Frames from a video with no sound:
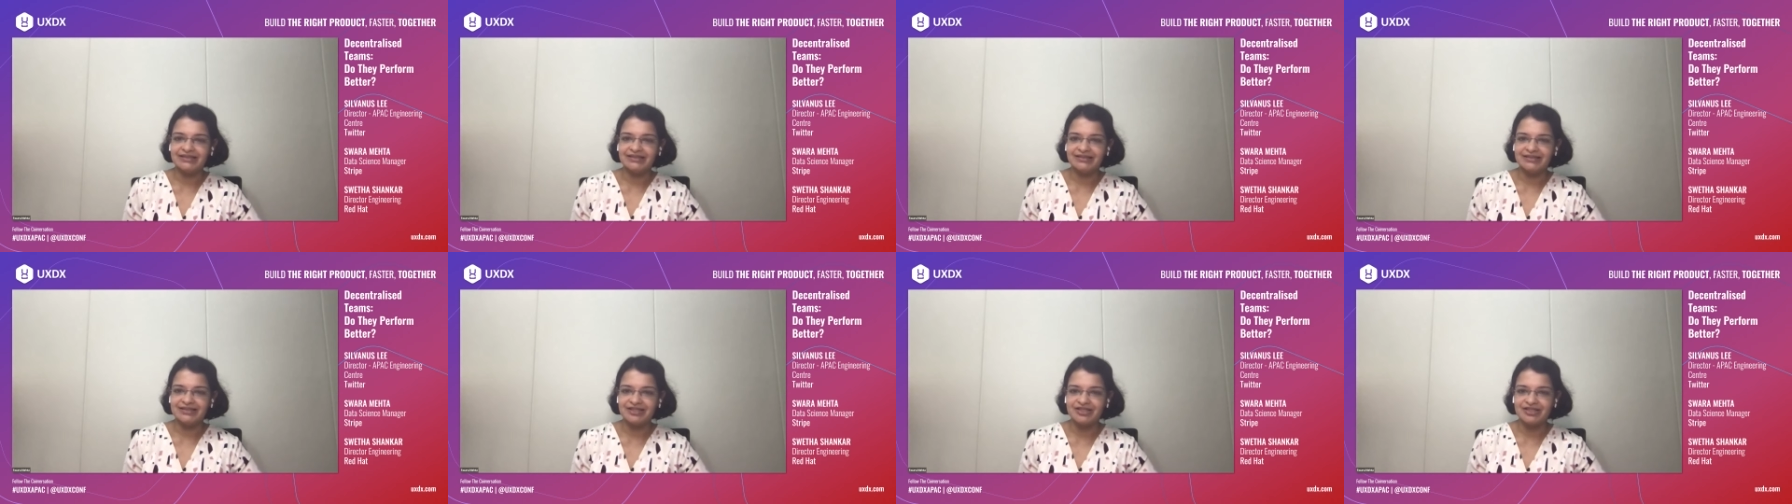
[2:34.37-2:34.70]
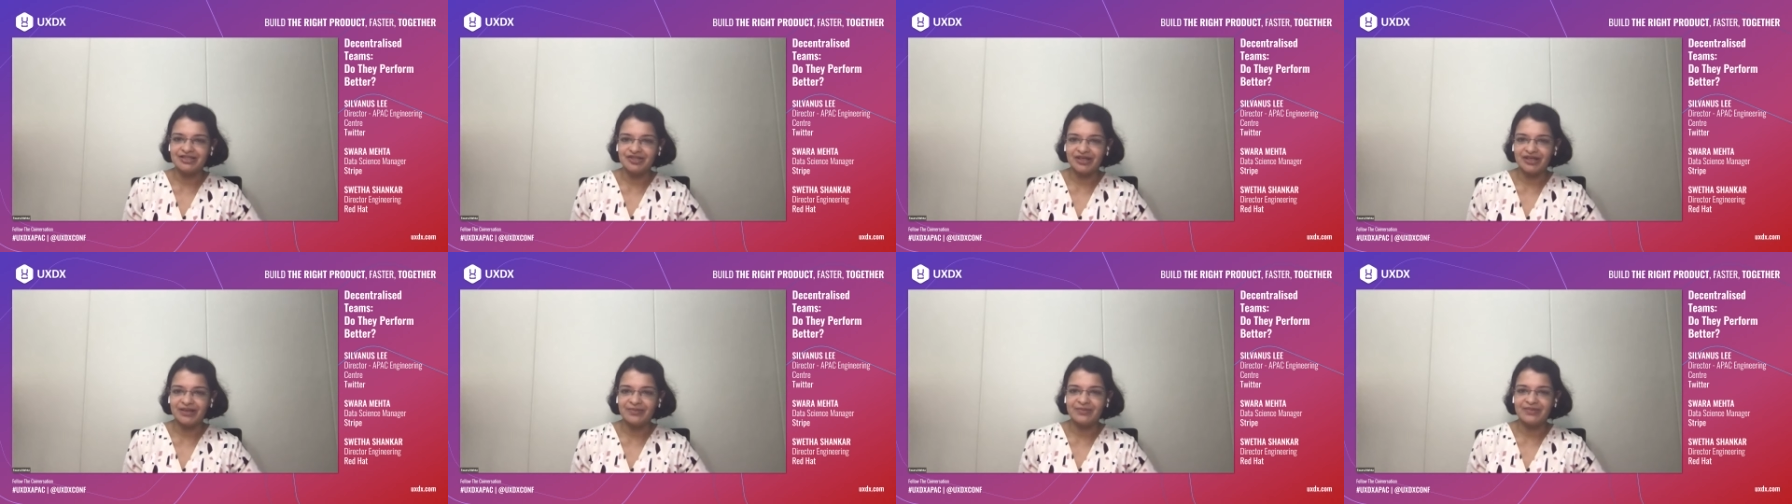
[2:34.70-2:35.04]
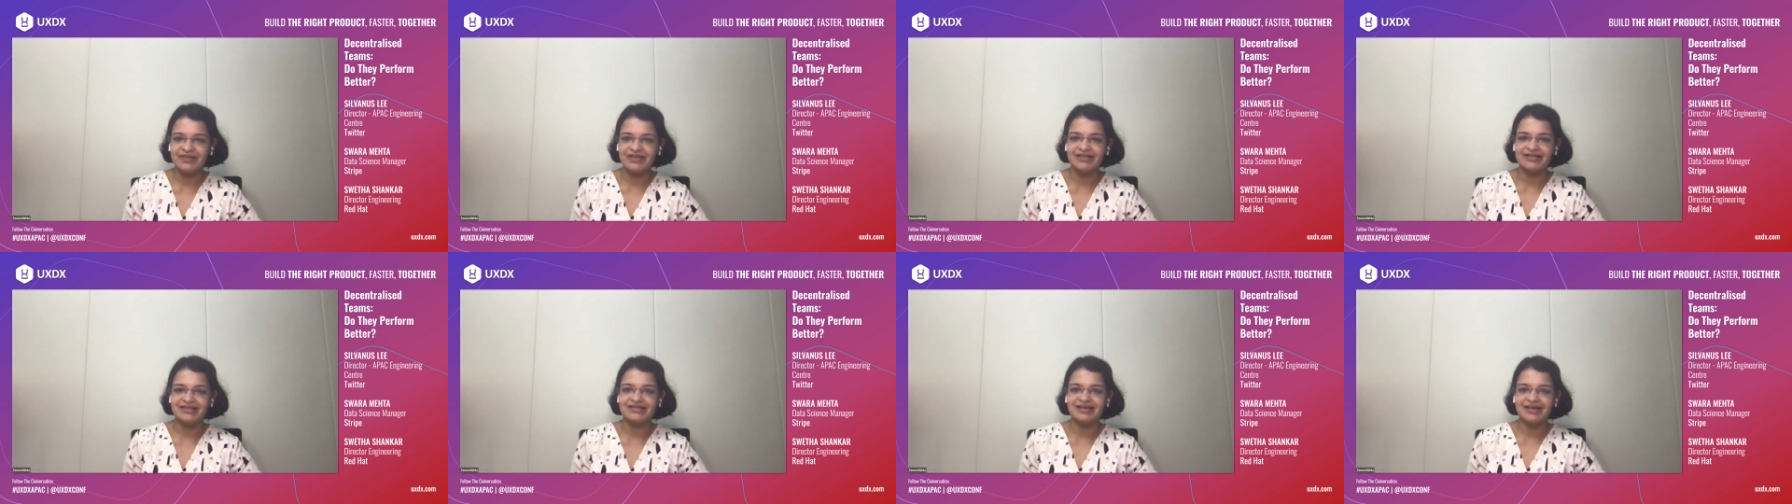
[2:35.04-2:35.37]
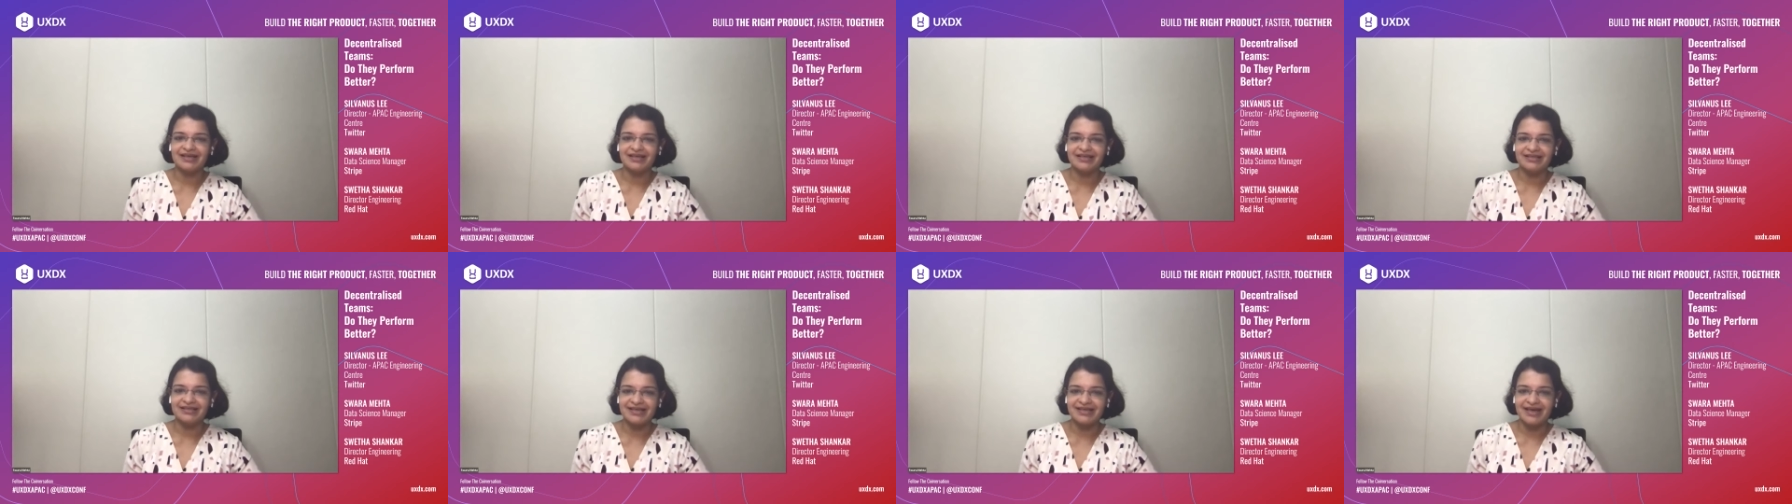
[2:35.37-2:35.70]
Stripe data
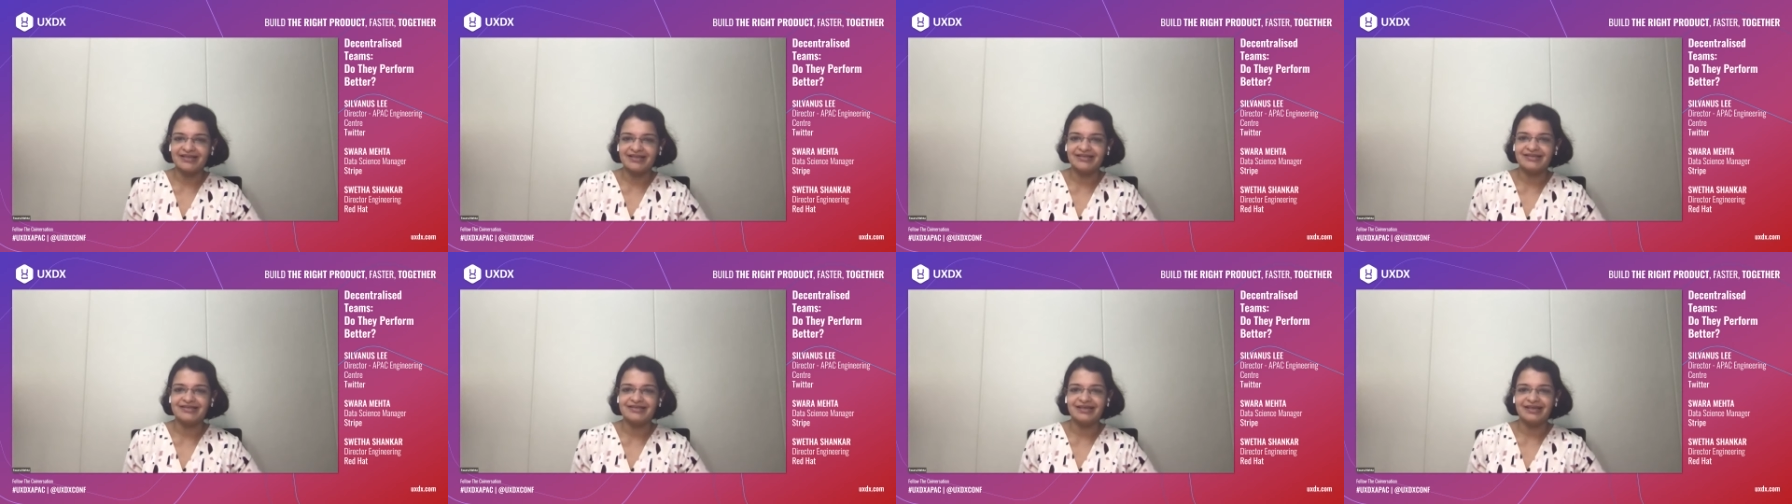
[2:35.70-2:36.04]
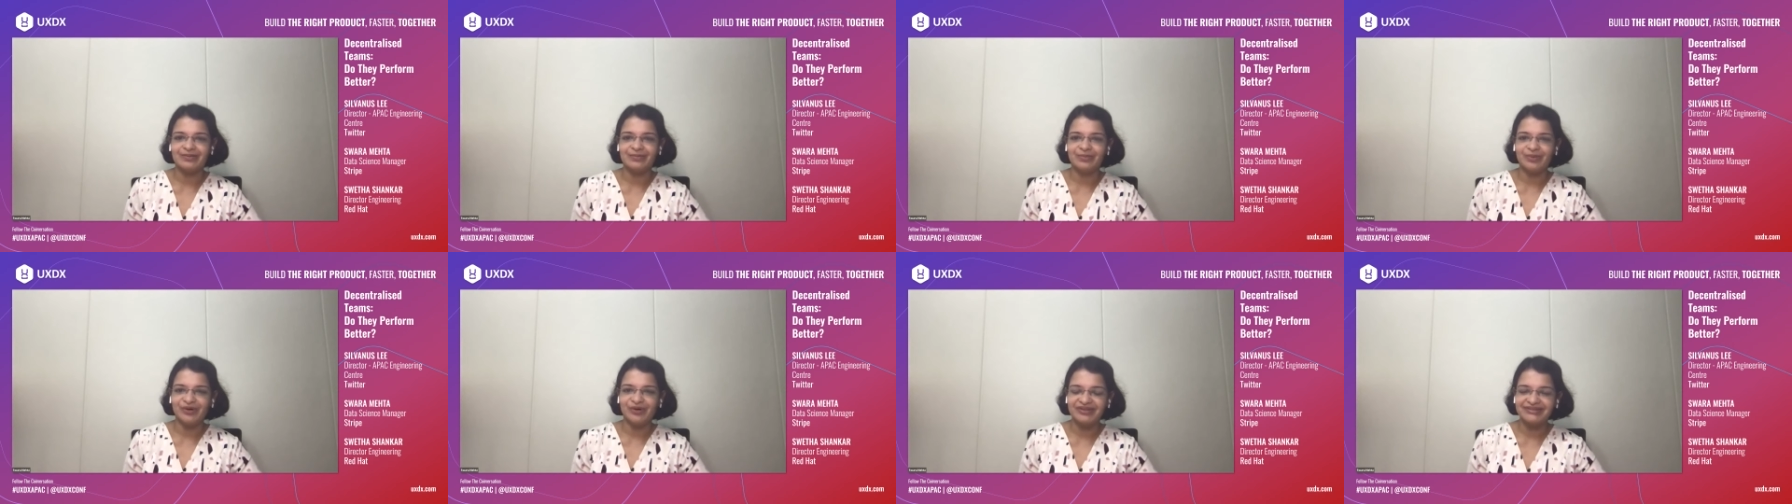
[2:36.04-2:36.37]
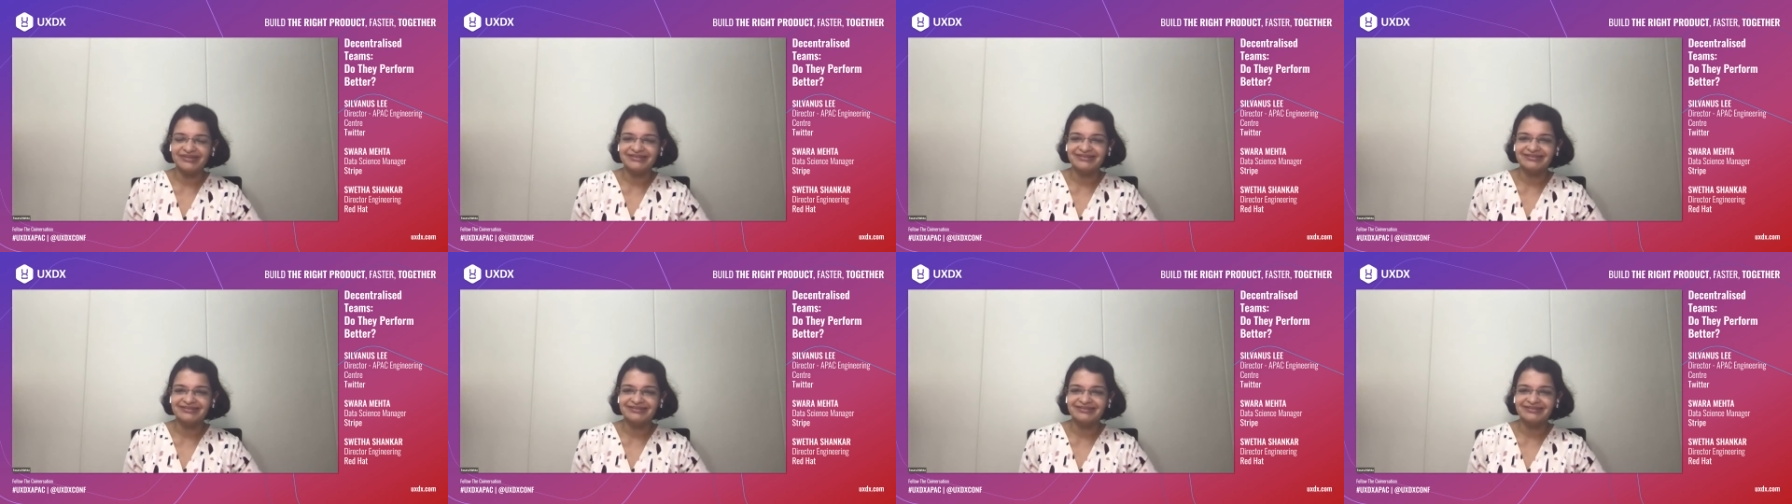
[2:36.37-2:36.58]
science at Singapore.